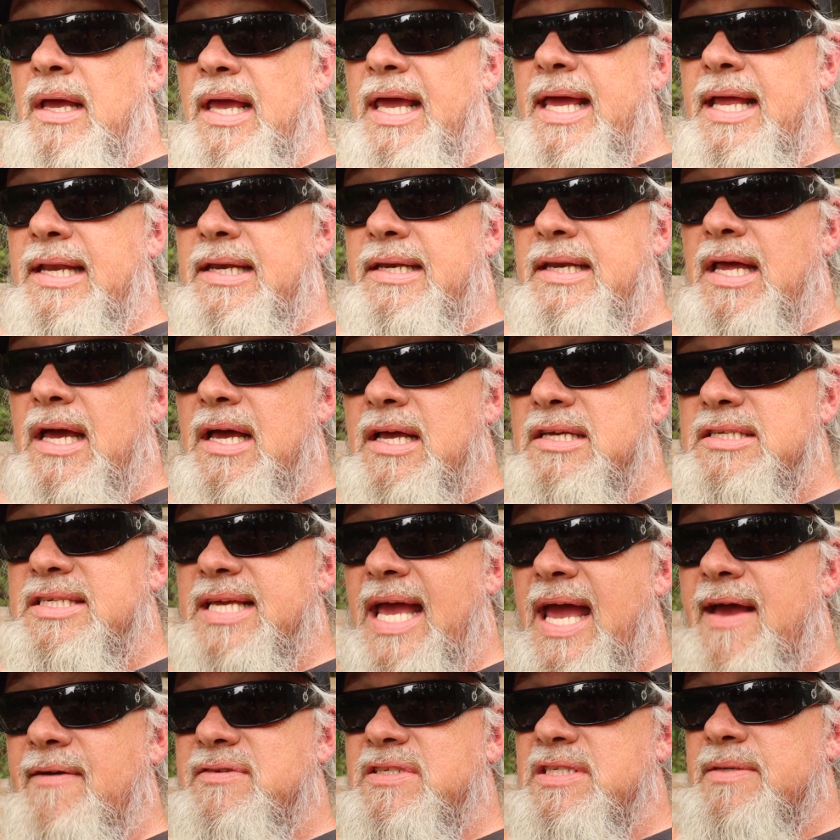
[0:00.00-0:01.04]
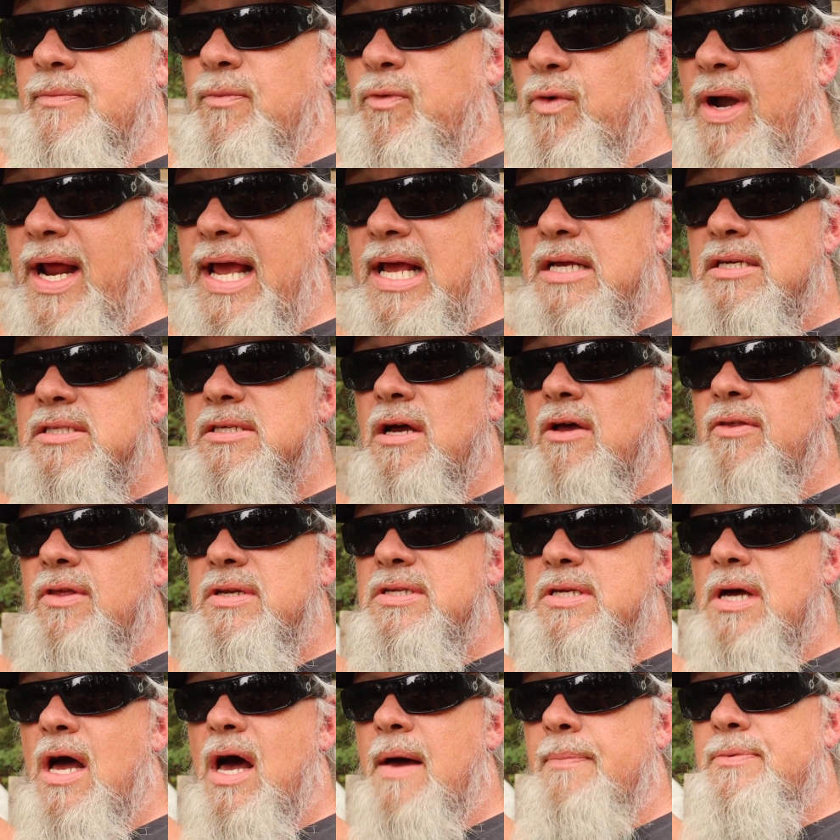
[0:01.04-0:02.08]
It does have some rings on the
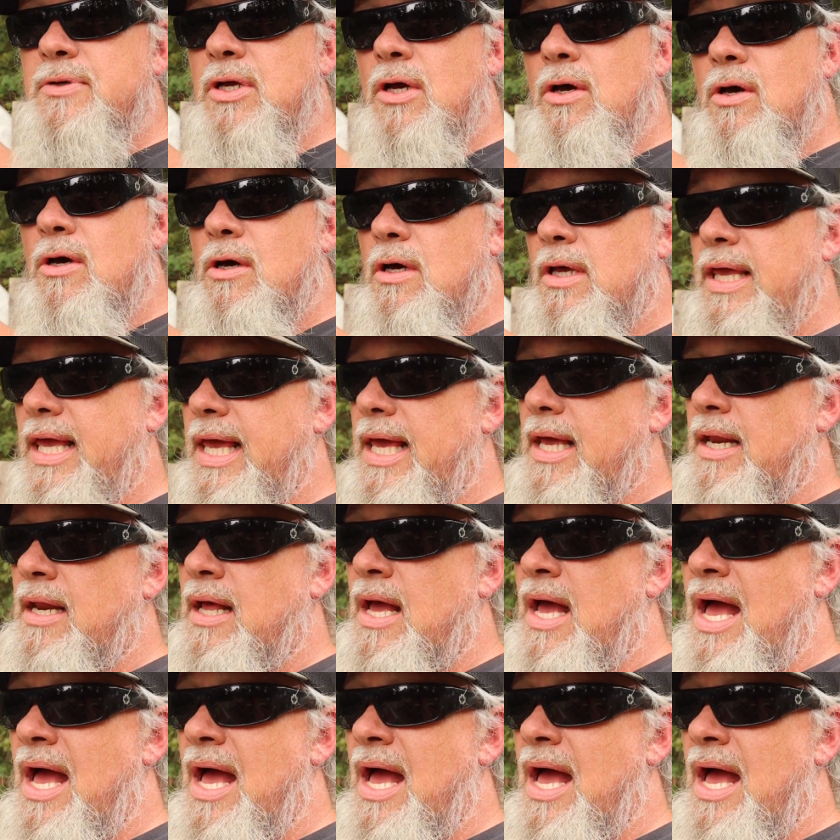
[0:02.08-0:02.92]
top to hook it.